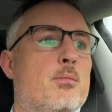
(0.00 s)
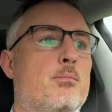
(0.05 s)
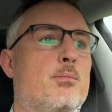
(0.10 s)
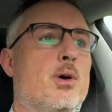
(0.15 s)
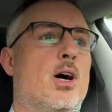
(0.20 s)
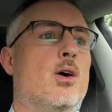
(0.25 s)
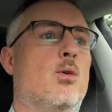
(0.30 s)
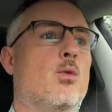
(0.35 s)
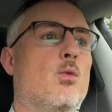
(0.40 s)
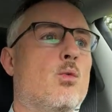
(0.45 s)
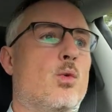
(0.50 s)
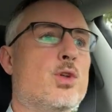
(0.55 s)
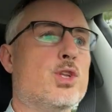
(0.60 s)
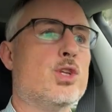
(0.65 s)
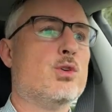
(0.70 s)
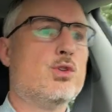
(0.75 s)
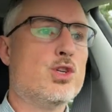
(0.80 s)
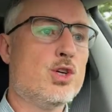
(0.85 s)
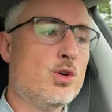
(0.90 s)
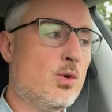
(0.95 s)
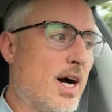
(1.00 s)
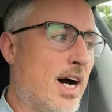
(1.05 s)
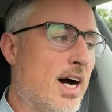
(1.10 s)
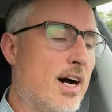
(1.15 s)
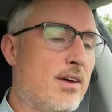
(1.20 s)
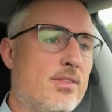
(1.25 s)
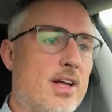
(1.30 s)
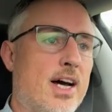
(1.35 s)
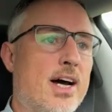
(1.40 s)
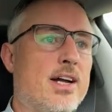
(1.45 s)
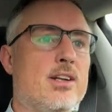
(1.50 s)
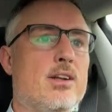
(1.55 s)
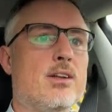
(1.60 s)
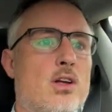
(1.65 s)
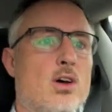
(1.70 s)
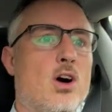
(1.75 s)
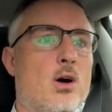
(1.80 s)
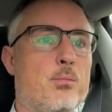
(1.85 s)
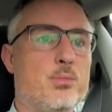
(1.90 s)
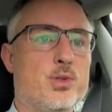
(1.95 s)
but when you do have that
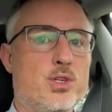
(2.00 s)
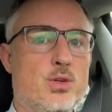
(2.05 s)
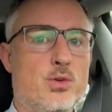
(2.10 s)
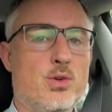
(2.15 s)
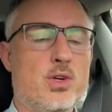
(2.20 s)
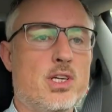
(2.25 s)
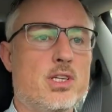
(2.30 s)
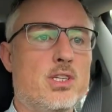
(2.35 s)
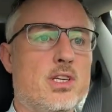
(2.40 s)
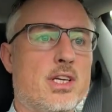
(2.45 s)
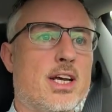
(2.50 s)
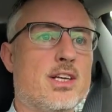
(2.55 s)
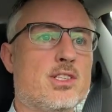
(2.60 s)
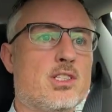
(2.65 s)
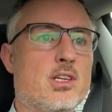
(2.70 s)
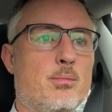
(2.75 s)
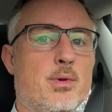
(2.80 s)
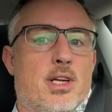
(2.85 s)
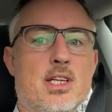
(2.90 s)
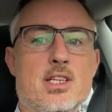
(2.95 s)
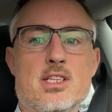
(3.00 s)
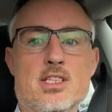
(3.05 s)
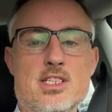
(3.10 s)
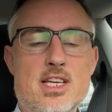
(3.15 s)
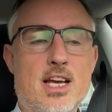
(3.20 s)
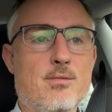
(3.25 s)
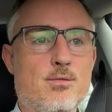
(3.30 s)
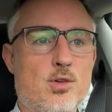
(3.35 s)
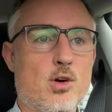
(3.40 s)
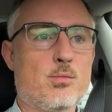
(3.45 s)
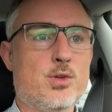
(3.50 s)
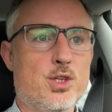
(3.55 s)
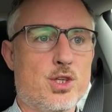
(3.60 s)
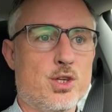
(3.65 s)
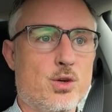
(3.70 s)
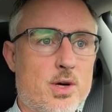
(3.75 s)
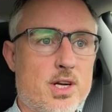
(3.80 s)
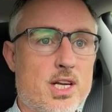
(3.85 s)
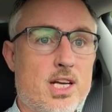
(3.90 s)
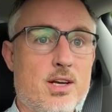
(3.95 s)
opportunity to get somebody in the same firm to
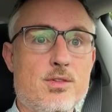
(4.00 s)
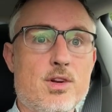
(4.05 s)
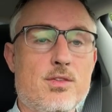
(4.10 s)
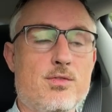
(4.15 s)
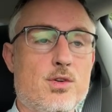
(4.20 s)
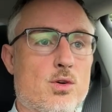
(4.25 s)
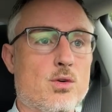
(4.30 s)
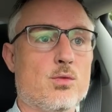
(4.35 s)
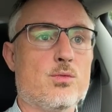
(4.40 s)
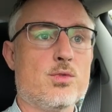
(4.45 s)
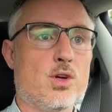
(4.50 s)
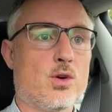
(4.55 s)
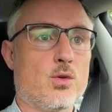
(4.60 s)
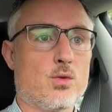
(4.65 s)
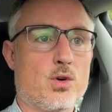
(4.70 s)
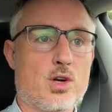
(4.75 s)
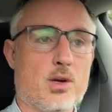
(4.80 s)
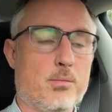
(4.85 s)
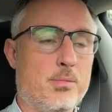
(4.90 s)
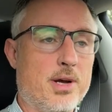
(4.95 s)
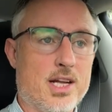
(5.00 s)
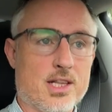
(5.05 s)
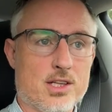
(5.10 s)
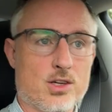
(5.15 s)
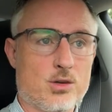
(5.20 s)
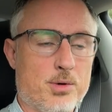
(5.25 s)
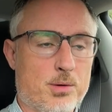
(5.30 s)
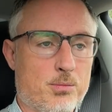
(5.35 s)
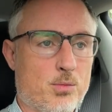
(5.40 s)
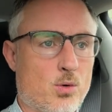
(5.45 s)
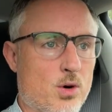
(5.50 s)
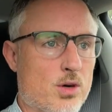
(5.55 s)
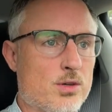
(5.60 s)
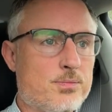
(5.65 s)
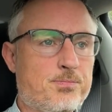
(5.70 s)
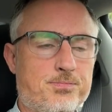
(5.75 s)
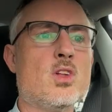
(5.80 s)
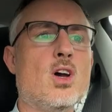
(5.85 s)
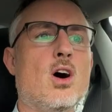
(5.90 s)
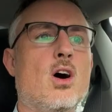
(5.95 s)
do it, even if you're going to pay a little bit more,
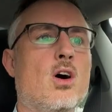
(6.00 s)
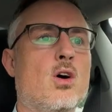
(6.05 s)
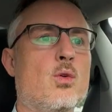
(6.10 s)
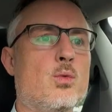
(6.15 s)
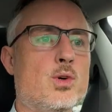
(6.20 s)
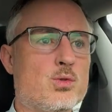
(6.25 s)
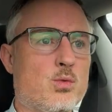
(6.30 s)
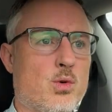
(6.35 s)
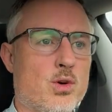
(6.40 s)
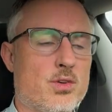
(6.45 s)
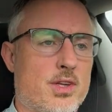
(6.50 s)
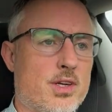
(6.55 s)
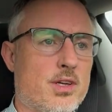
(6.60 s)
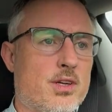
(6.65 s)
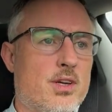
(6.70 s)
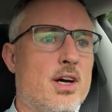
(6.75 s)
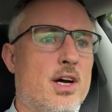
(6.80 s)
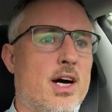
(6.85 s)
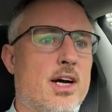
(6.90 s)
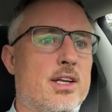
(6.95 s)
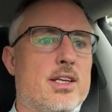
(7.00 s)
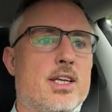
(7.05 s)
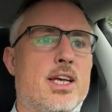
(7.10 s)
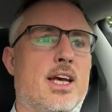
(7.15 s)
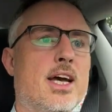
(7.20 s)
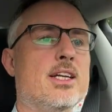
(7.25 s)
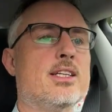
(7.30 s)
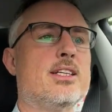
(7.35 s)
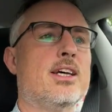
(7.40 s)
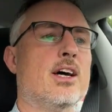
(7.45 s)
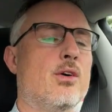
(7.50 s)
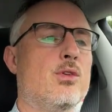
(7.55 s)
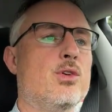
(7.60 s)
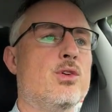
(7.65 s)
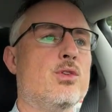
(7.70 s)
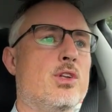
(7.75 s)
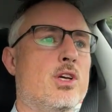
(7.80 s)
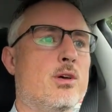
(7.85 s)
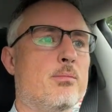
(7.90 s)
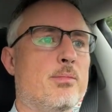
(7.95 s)
always worth it. I can't tell
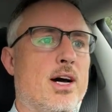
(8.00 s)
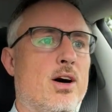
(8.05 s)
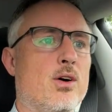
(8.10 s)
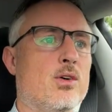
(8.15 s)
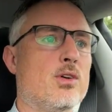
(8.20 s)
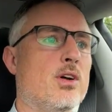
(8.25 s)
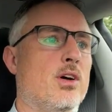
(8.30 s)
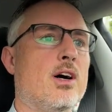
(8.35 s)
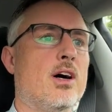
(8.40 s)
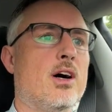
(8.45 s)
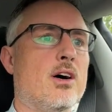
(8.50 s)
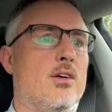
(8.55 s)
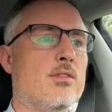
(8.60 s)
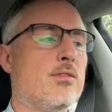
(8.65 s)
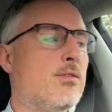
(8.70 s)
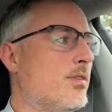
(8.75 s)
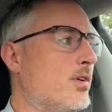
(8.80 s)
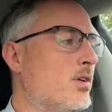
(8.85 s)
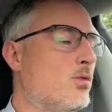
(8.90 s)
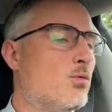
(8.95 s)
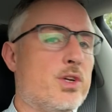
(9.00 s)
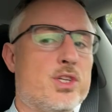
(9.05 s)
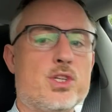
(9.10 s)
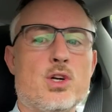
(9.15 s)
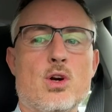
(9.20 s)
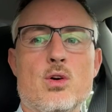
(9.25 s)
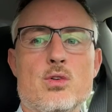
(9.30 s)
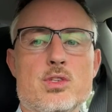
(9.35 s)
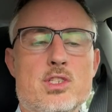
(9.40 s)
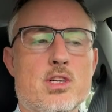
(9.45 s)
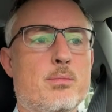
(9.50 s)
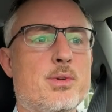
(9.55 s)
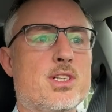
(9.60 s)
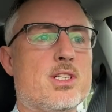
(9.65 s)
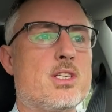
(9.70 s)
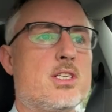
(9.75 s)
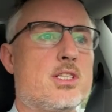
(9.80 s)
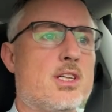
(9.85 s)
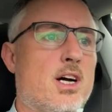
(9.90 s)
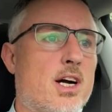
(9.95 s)
you the amount of returns that have been
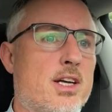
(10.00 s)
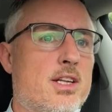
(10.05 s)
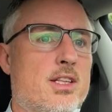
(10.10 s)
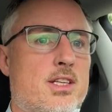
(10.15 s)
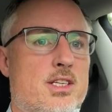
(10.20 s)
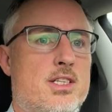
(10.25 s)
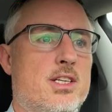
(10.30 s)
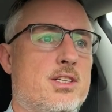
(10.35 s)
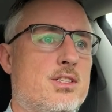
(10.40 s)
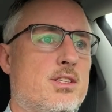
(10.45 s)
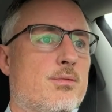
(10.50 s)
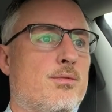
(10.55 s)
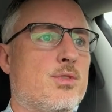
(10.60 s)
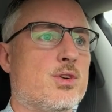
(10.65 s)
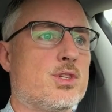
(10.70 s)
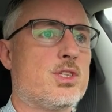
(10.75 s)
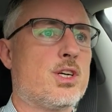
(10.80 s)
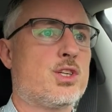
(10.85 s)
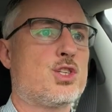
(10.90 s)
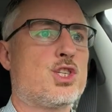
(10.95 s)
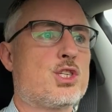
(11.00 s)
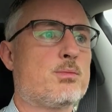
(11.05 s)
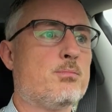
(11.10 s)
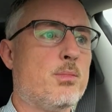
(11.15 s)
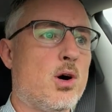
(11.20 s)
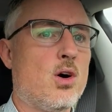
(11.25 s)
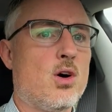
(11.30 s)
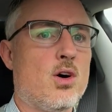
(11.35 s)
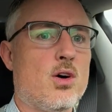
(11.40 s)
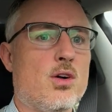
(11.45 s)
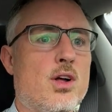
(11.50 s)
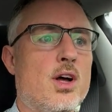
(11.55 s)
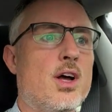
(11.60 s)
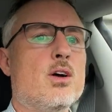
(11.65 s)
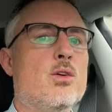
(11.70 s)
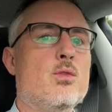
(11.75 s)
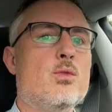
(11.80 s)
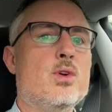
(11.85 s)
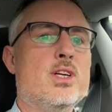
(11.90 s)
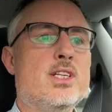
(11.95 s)
stuck in the system for such small
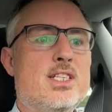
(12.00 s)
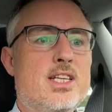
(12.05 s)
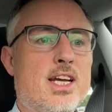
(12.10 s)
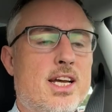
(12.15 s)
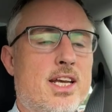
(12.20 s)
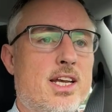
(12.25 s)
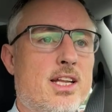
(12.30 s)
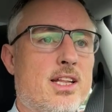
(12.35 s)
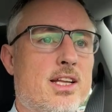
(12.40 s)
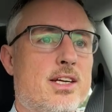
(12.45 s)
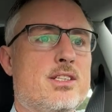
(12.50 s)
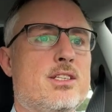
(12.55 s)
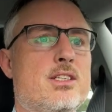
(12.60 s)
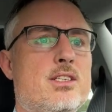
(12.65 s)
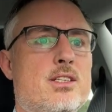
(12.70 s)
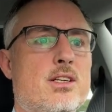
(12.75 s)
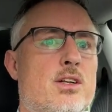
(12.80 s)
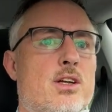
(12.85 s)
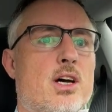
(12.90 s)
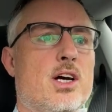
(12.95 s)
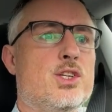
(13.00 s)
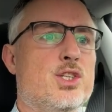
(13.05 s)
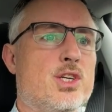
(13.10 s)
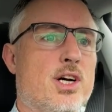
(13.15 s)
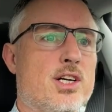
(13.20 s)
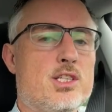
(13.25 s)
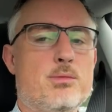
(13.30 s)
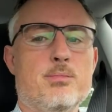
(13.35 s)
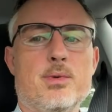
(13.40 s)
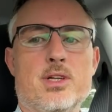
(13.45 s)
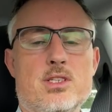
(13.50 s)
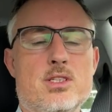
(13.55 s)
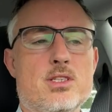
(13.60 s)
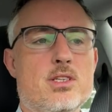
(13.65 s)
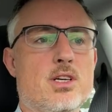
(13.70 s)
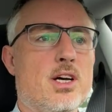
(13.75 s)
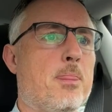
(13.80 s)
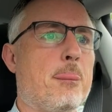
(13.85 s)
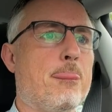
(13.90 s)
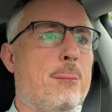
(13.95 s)
ridiculous
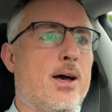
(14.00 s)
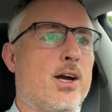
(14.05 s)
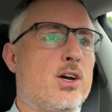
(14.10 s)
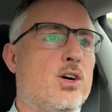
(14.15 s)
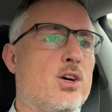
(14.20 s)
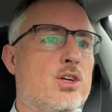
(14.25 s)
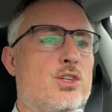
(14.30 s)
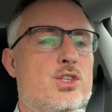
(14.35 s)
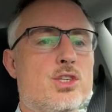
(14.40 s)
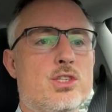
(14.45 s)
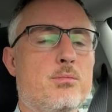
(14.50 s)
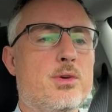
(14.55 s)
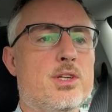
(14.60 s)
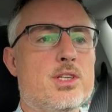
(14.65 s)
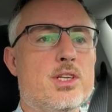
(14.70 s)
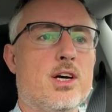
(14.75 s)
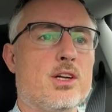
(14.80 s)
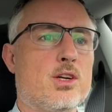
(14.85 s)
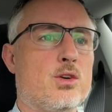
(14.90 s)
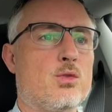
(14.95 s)
adjustments that could have just been done